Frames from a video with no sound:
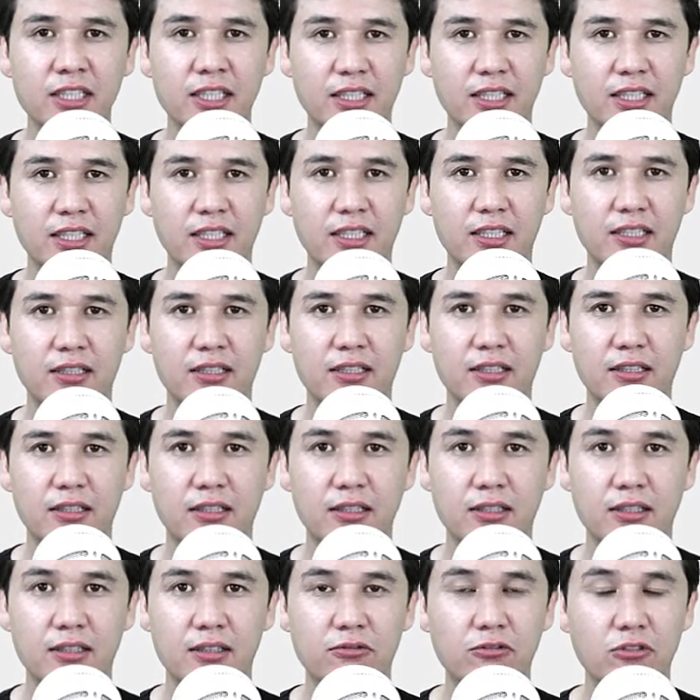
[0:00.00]

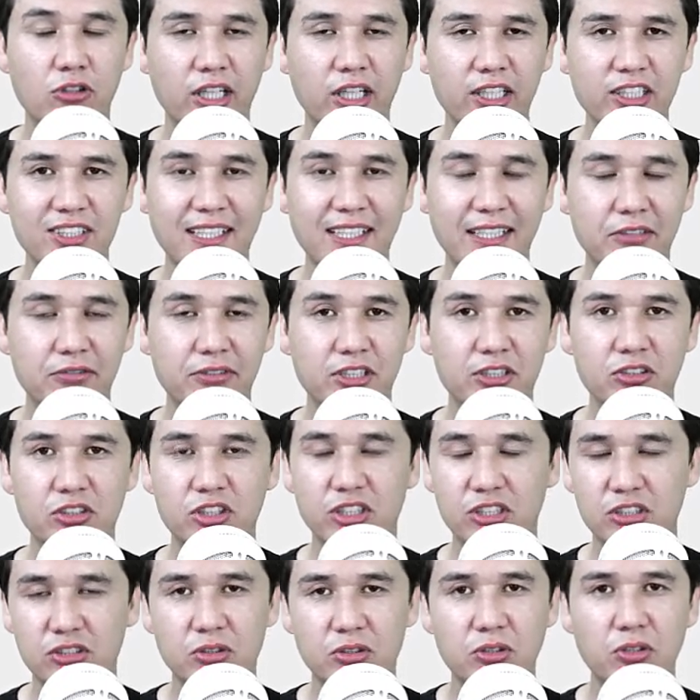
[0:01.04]
watch that video,
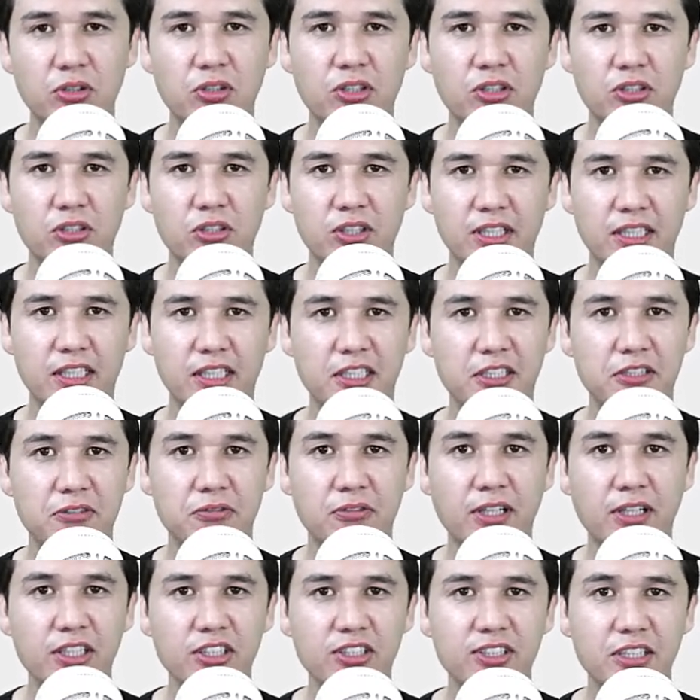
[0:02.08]
just go and
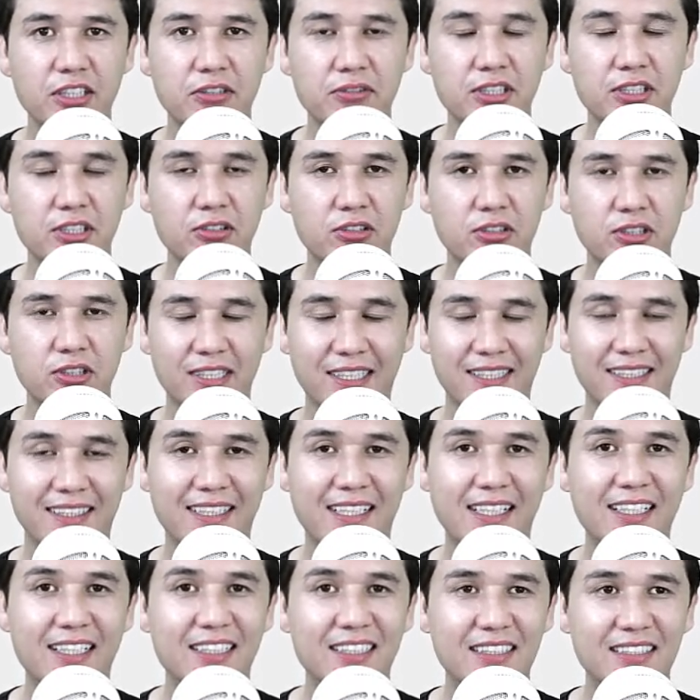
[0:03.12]
watch that video, and
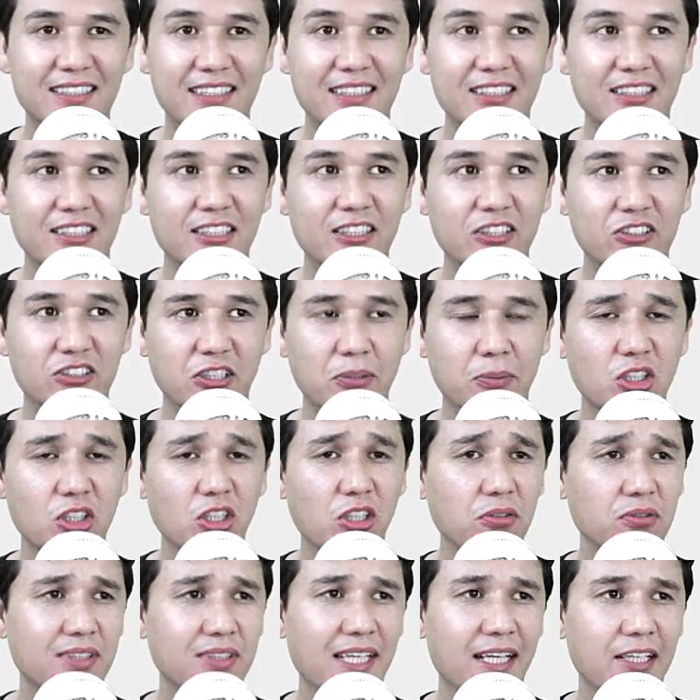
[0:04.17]
the link is in
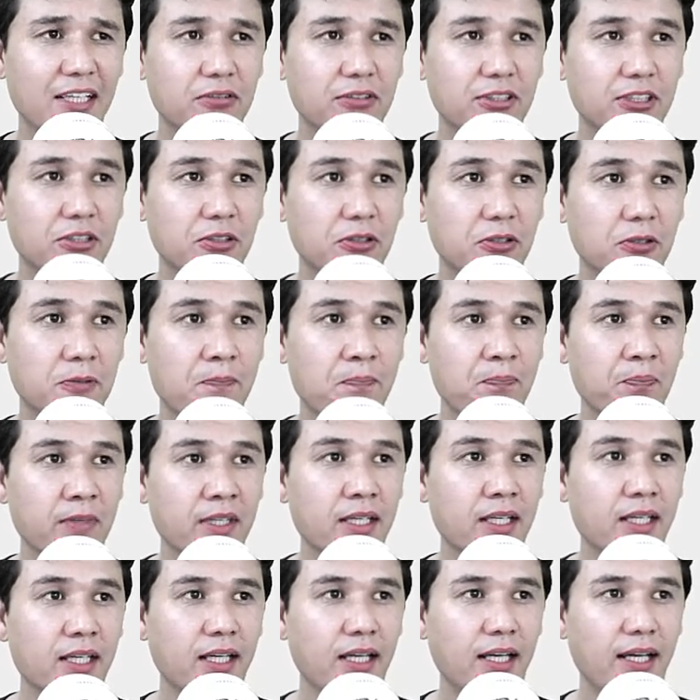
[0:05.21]
description of that video.
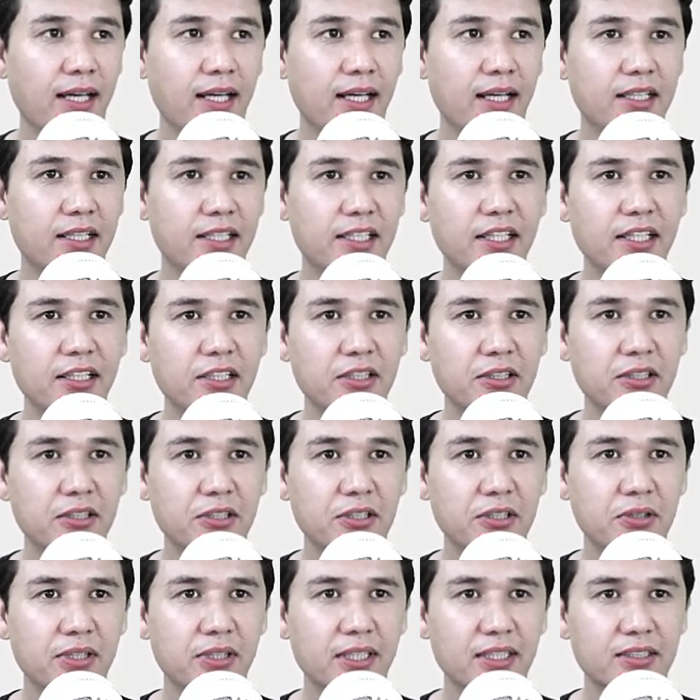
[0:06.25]
And here
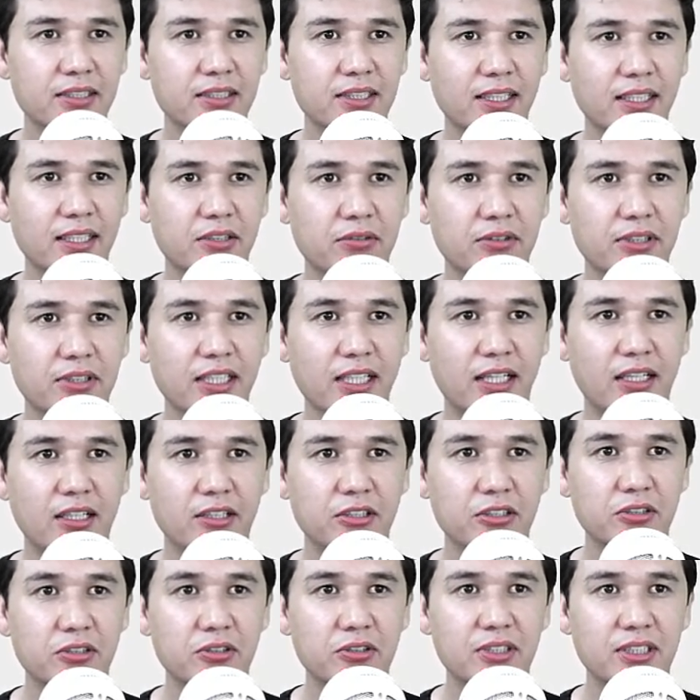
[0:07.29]
you can see that we are
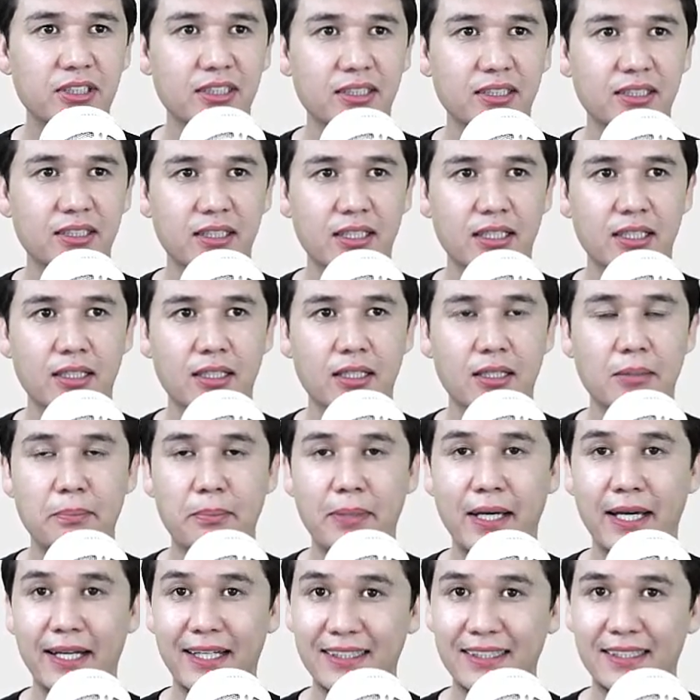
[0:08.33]
using the
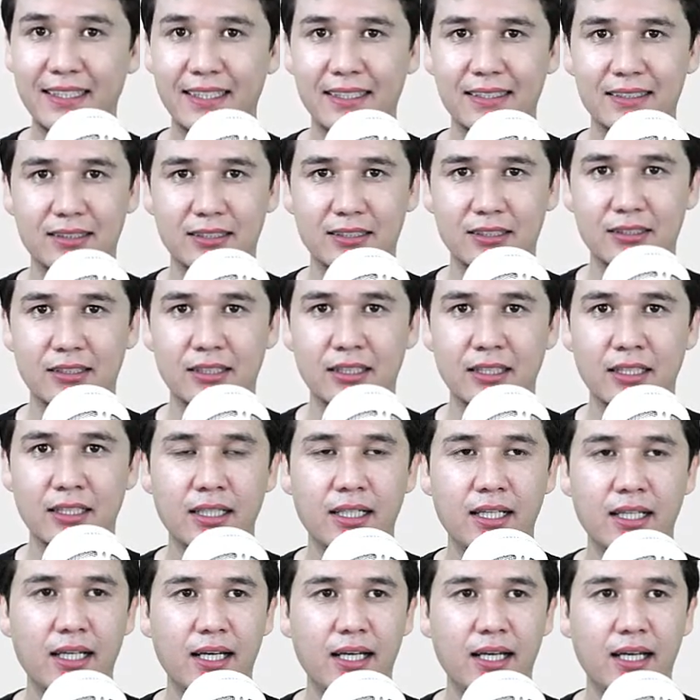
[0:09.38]
parenthesis,
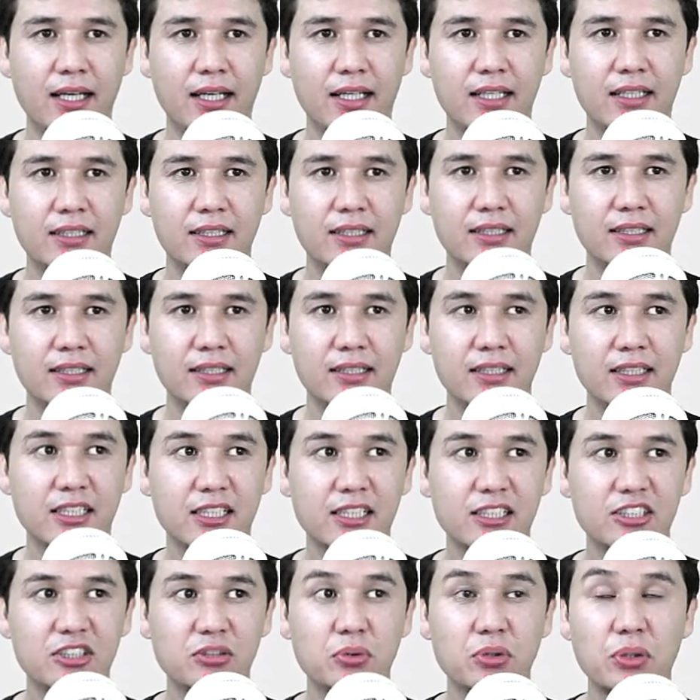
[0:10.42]
and in
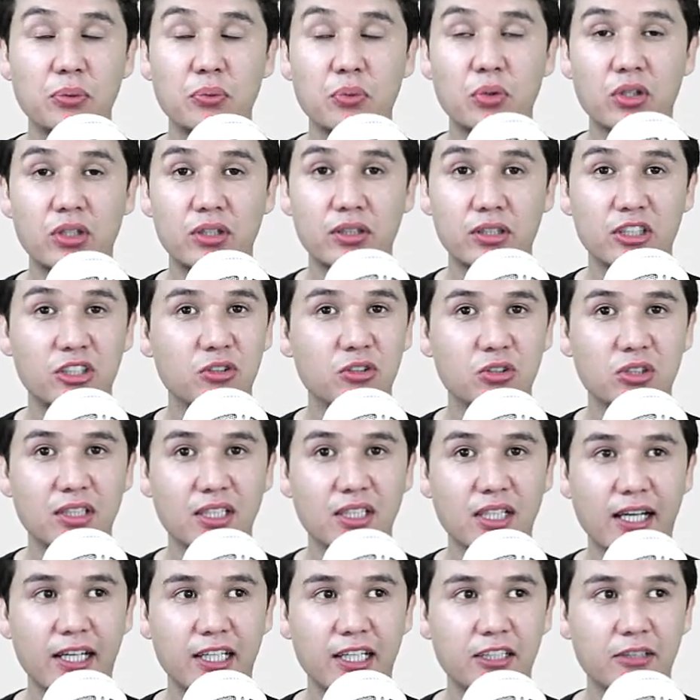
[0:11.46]
list we were
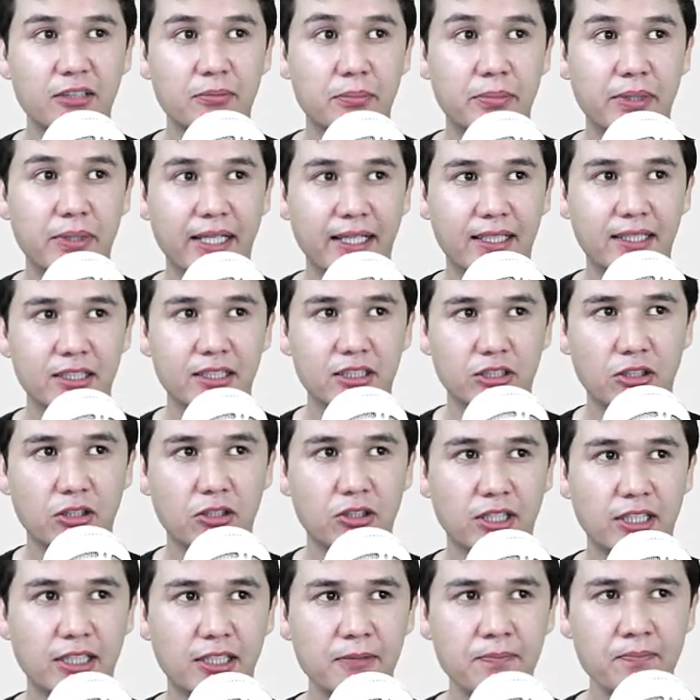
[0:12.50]
using like bracket.
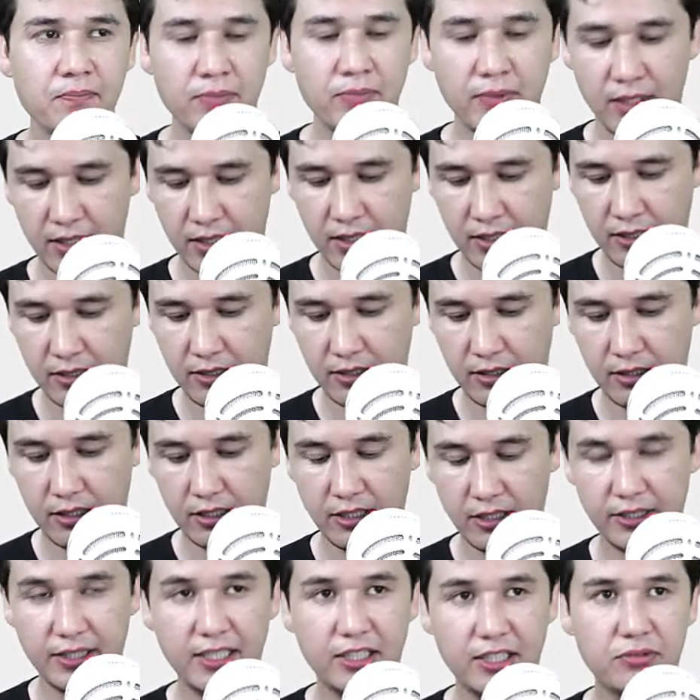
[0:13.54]
Okay,
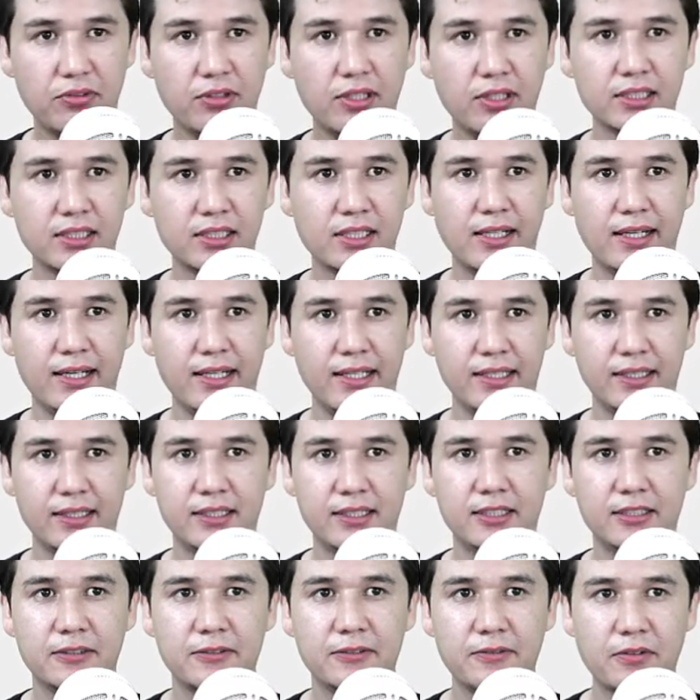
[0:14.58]
that was
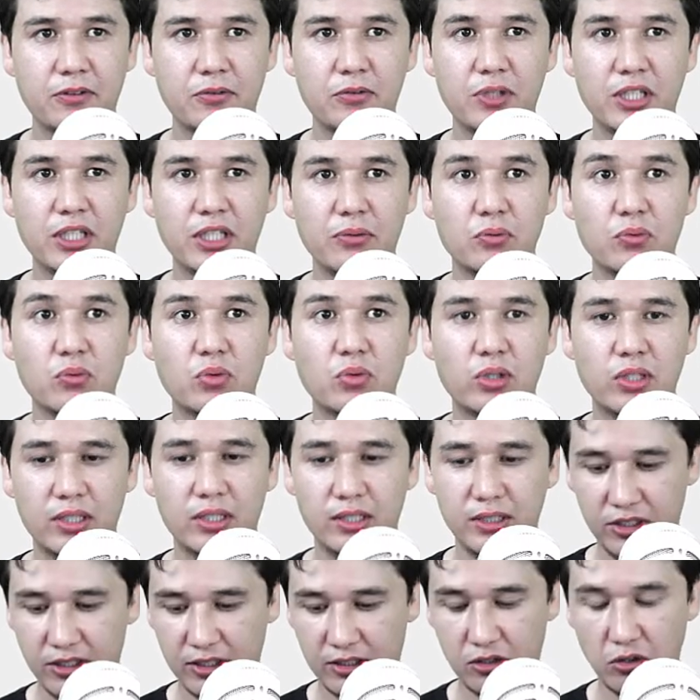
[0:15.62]
like we
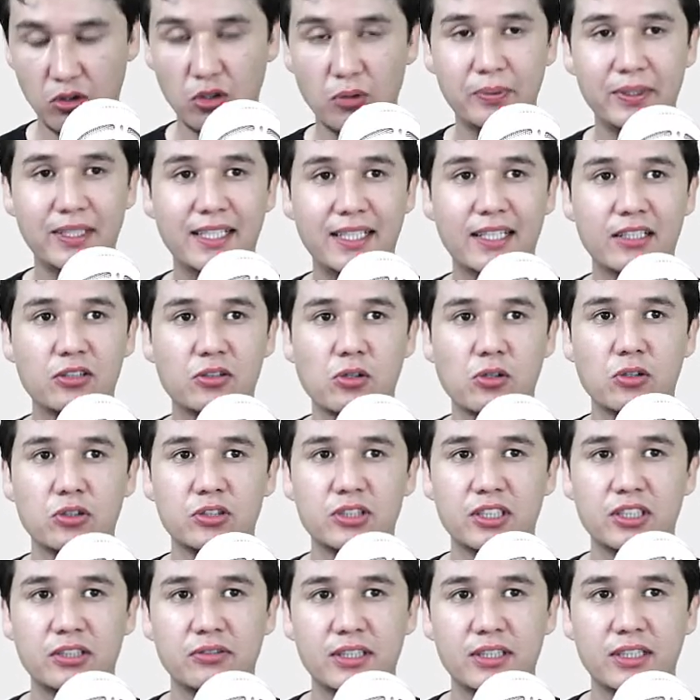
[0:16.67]
were just opening and
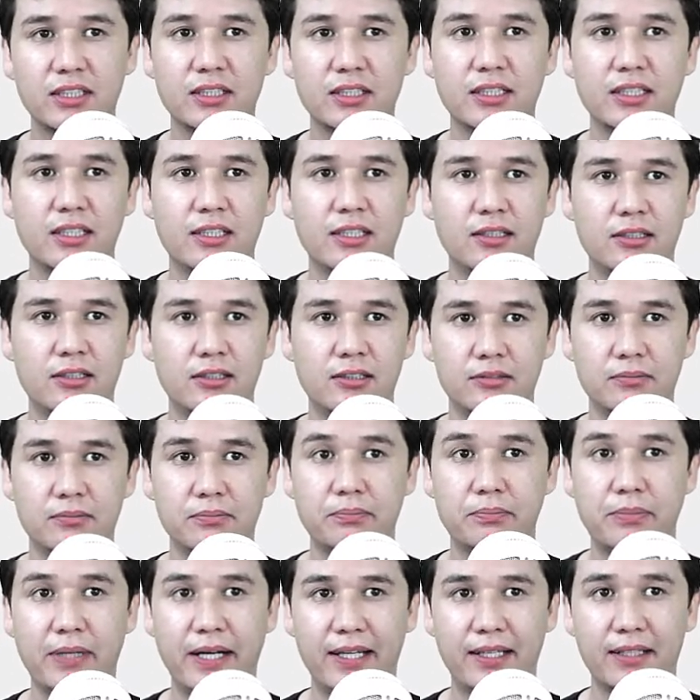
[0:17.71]
closing with
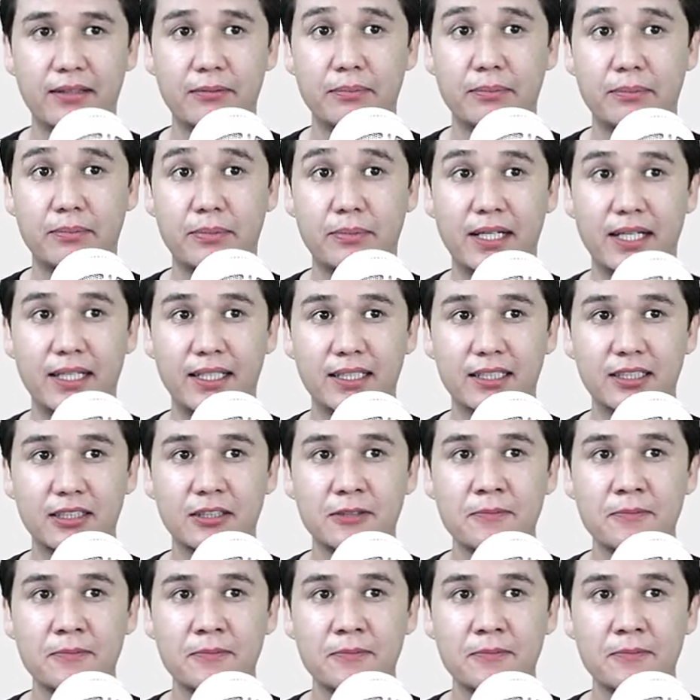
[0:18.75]
bracket.